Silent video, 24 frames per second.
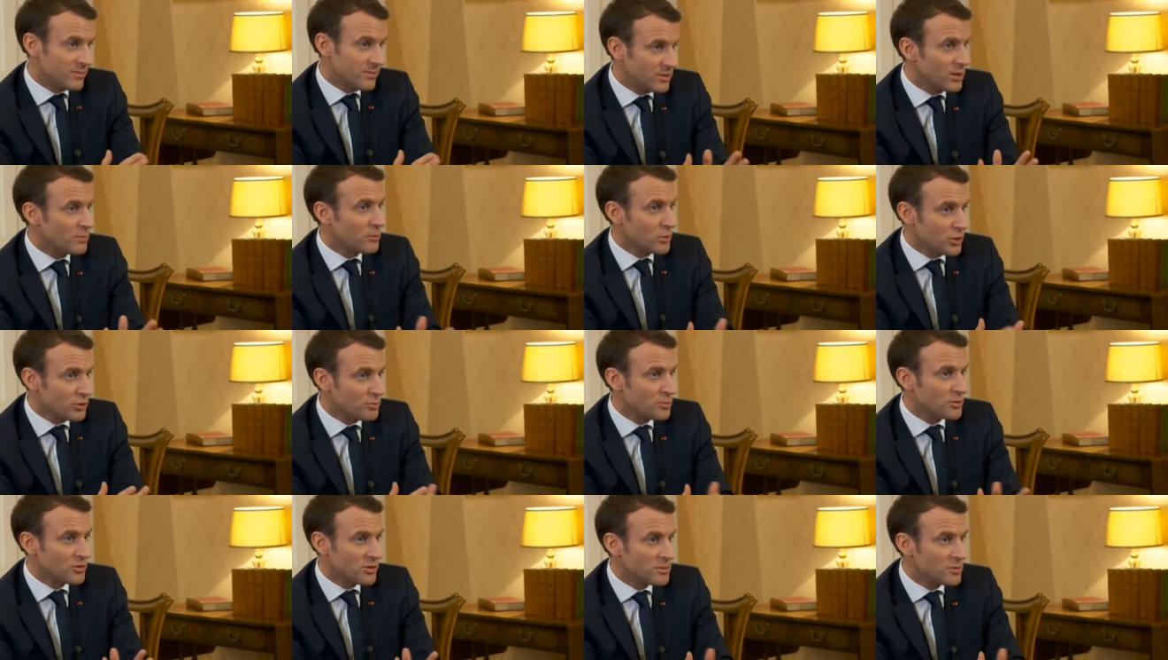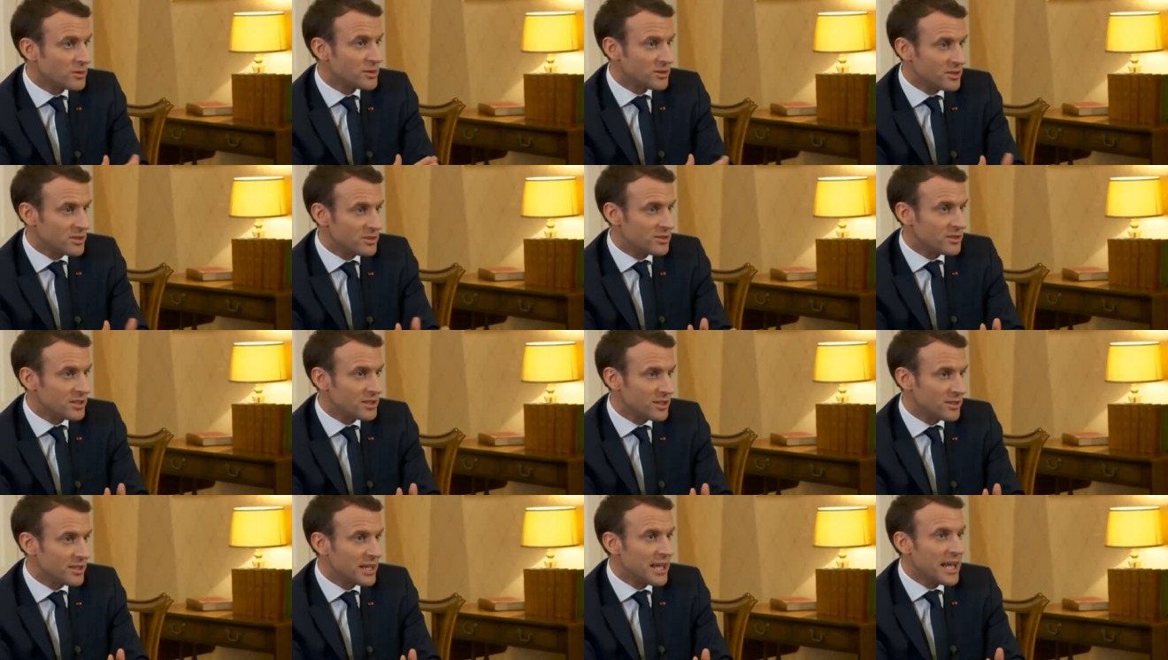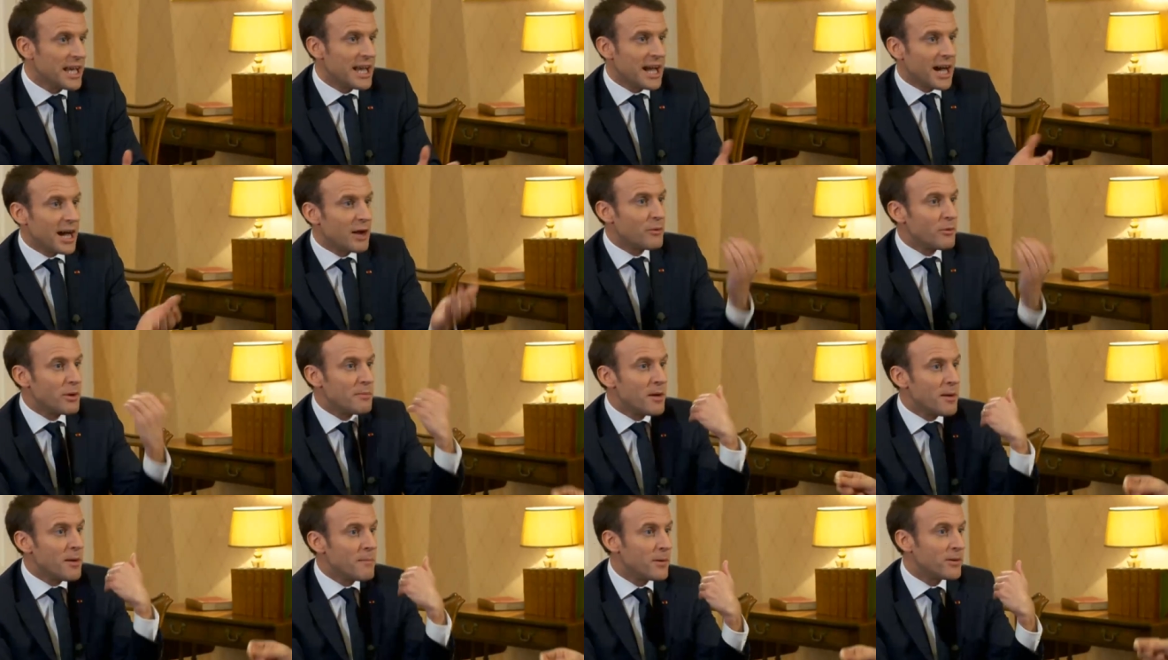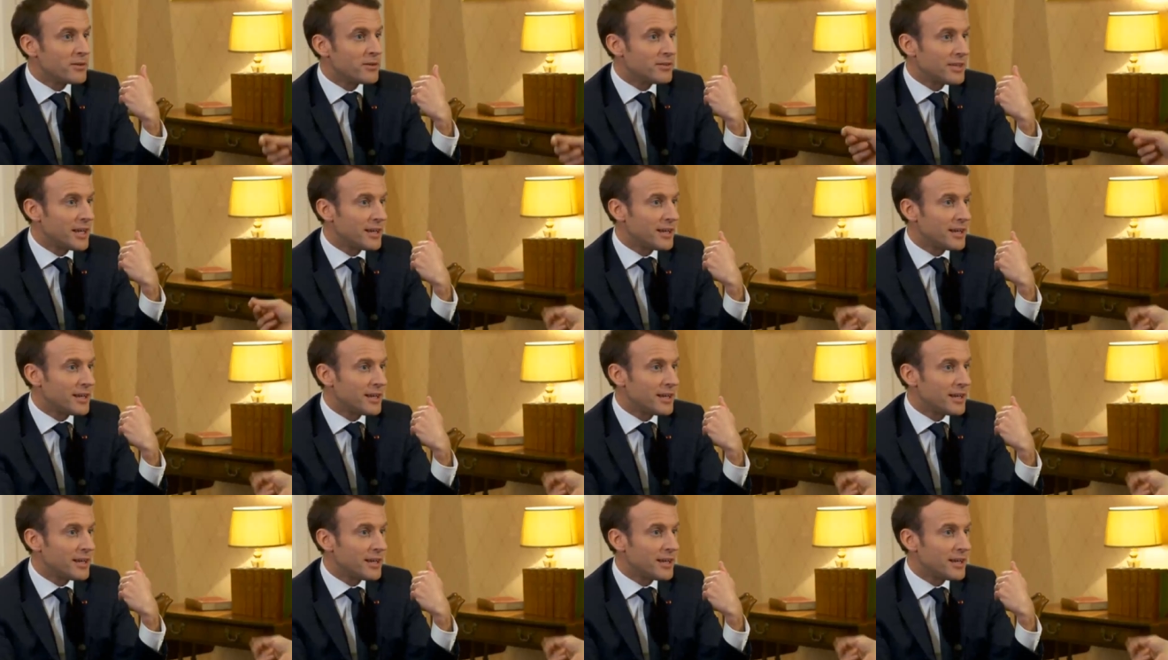some responsibilities in it. So I too, remember too